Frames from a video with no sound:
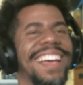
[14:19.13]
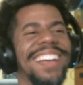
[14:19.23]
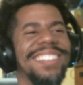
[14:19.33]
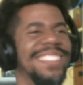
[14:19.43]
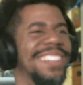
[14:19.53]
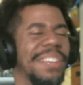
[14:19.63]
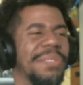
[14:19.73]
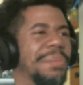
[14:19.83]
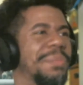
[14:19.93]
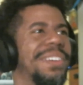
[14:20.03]
just leave
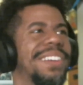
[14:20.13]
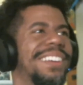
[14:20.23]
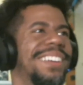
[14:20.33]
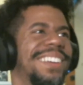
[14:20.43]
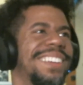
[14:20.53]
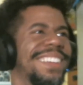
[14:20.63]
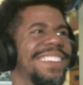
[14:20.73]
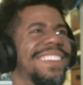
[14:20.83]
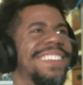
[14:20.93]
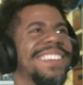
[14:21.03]
him.
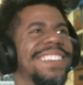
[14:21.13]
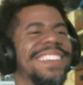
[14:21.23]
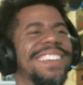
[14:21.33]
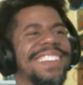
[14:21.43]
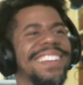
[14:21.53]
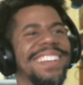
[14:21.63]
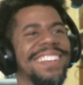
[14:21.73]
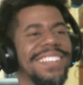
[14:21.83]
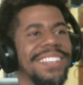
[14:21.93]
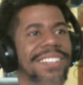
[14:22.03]
This
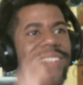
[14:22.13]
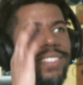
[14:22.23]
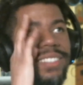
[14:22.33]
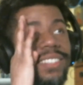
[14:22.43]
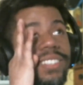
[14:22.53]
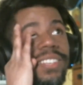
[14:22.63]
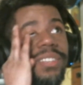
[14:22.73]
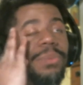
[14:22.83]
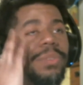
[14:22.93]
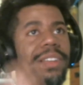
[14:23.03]
is
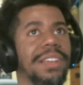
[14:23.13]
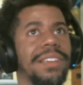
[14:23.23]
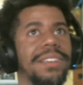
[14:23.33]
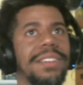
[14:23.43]
just one night.